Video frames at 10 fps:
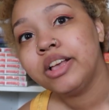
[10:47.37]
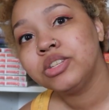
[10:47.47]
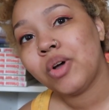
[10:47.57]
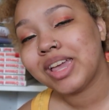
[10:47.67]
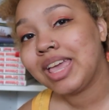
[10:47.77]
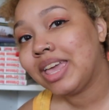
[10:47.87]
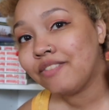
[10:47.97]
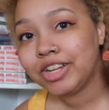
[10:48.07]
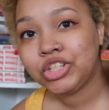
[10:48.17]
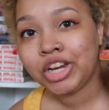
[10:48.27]
so I can
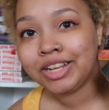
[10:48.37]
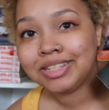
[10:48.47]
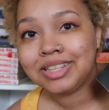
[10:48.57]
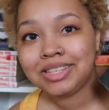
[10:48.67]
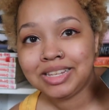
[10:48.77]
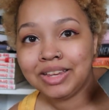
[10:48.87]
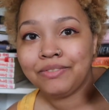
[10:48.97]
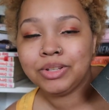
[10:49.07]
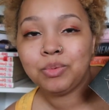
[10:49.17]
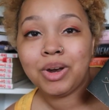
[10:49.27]
give it a chance and see
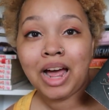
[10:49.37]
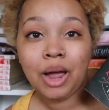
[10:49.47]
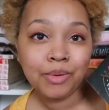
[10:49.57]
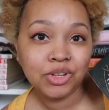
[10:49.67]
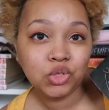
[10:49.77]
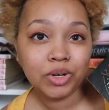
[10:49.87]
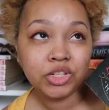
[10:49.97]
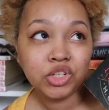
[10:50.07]
if it's one I would enjoy